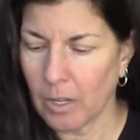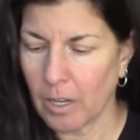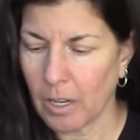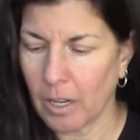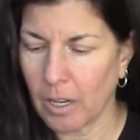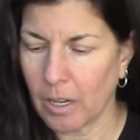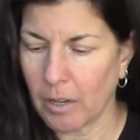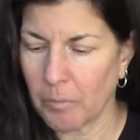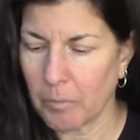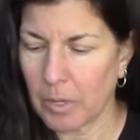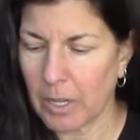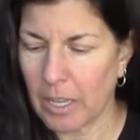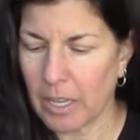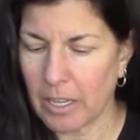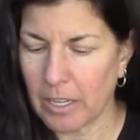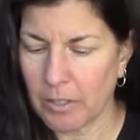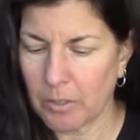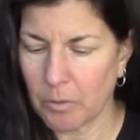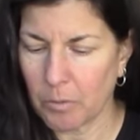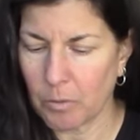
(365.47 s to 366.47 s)
um,
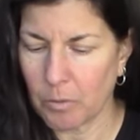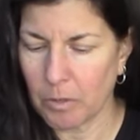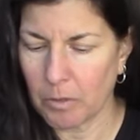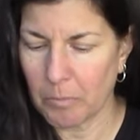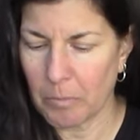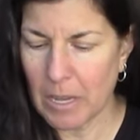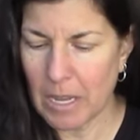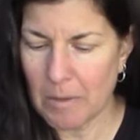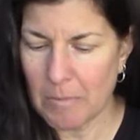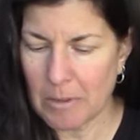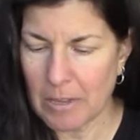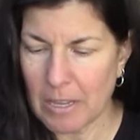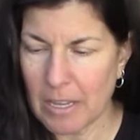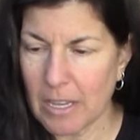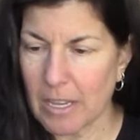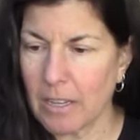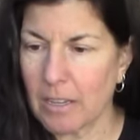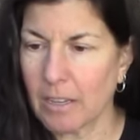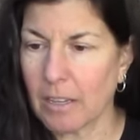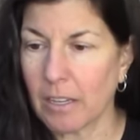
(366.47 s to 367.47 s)
and or
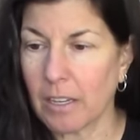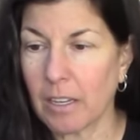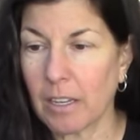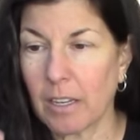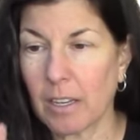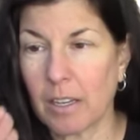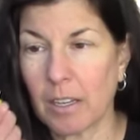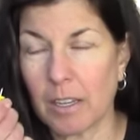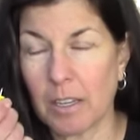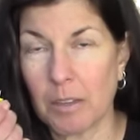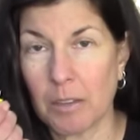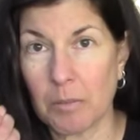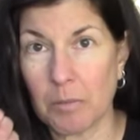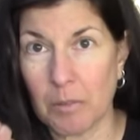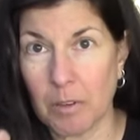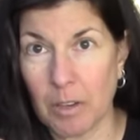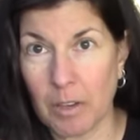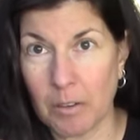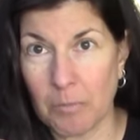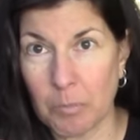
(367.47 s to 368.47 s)
maybe a,
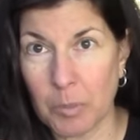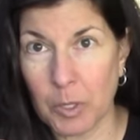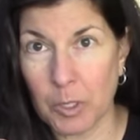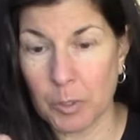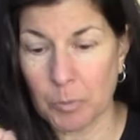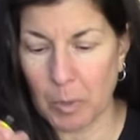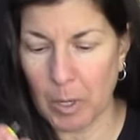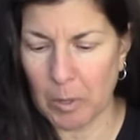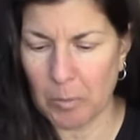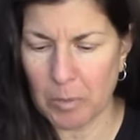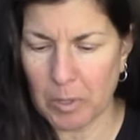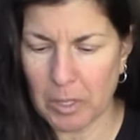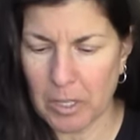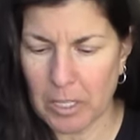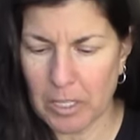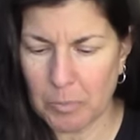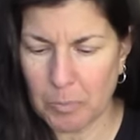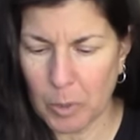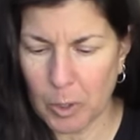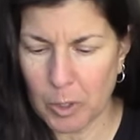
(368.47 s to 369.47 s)
a push pin, but
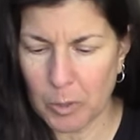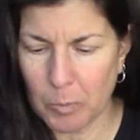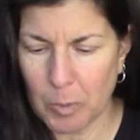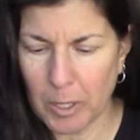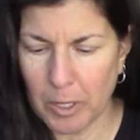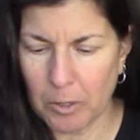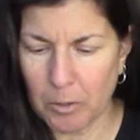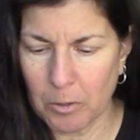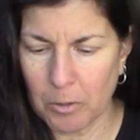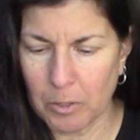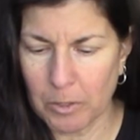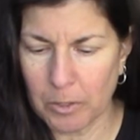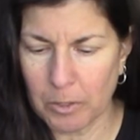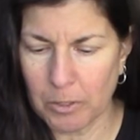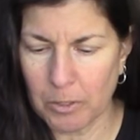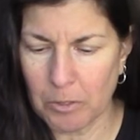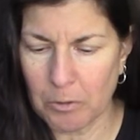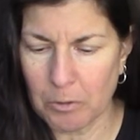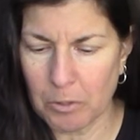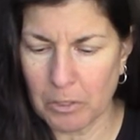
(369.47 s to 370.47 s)
these push pin holes are
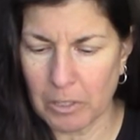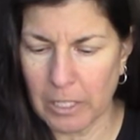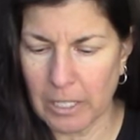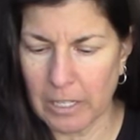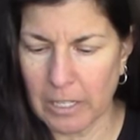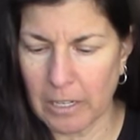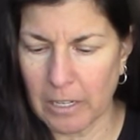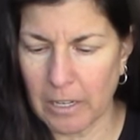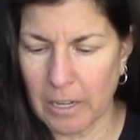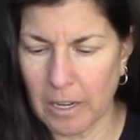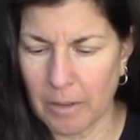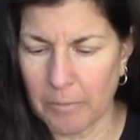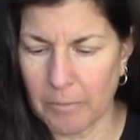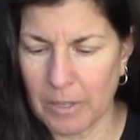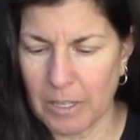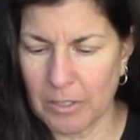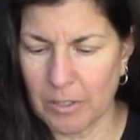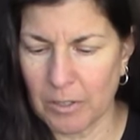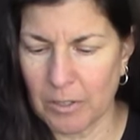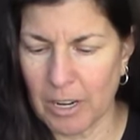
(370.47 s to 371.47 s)
usually, uh,
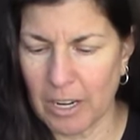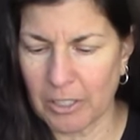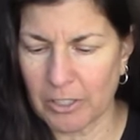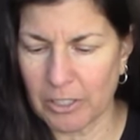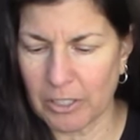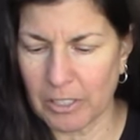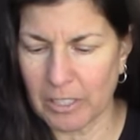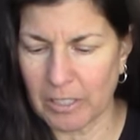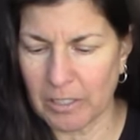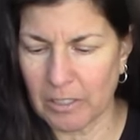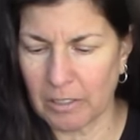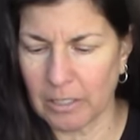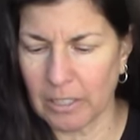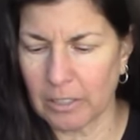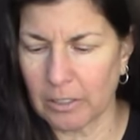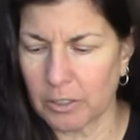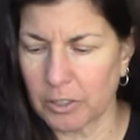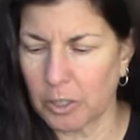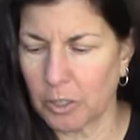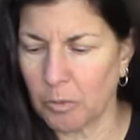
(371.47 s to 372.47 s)
these are actually a
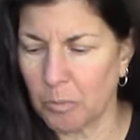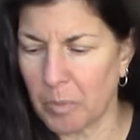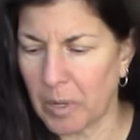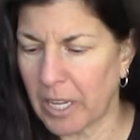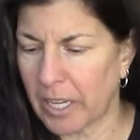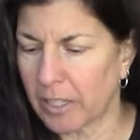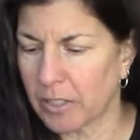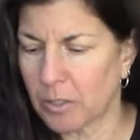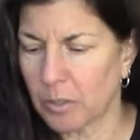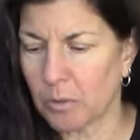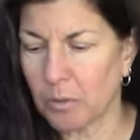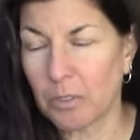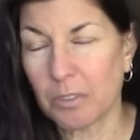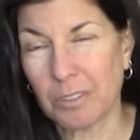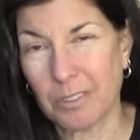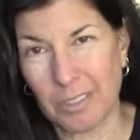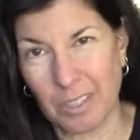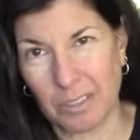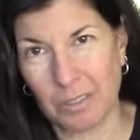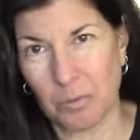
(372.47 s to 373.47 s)
little too big. So
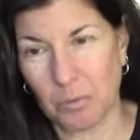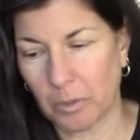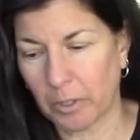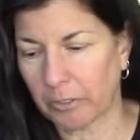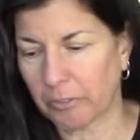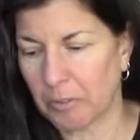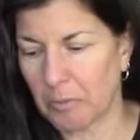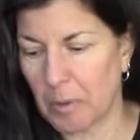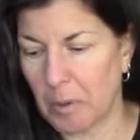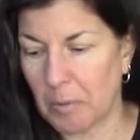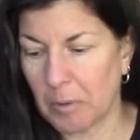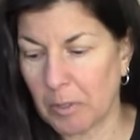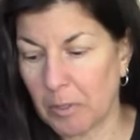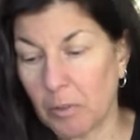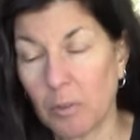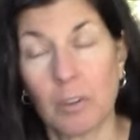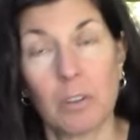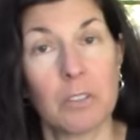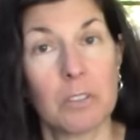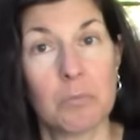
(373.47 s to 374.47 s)
this doesn't work for me, but
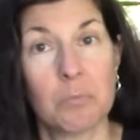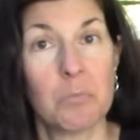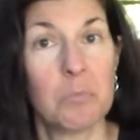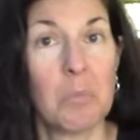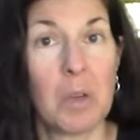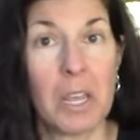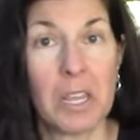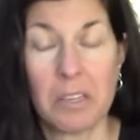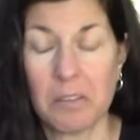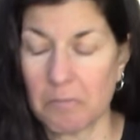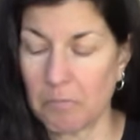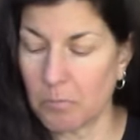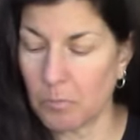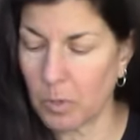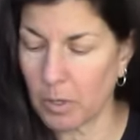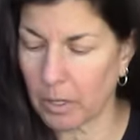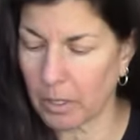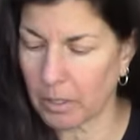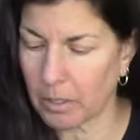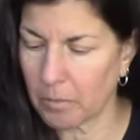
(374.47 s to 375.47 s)
yours might
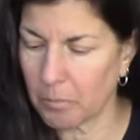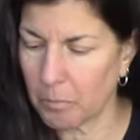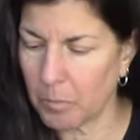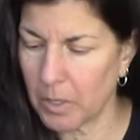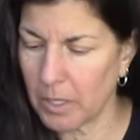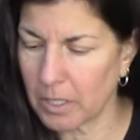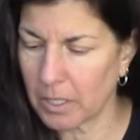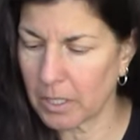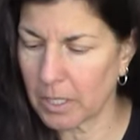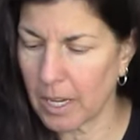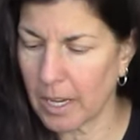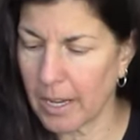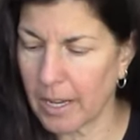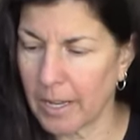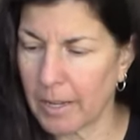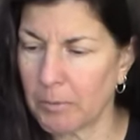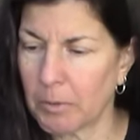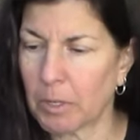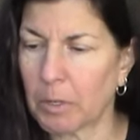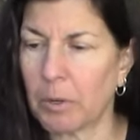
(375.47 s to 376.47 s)
work. This guy
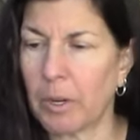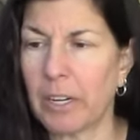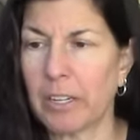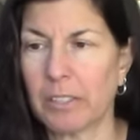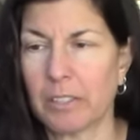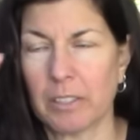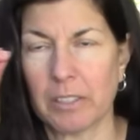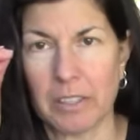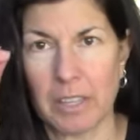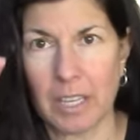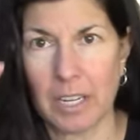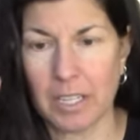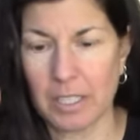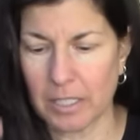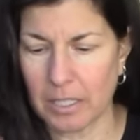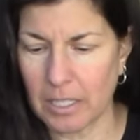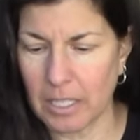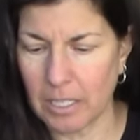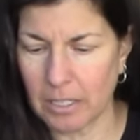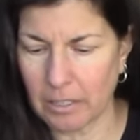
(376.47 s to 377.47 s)
requires the thinnest
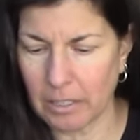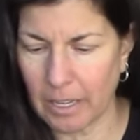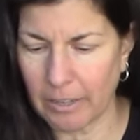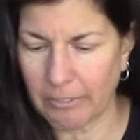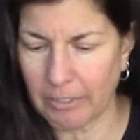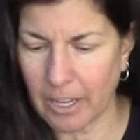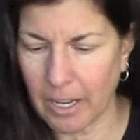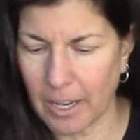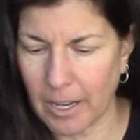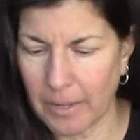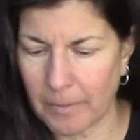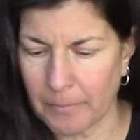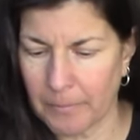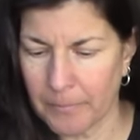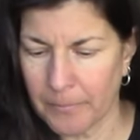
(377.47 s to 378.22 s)
needle I've got.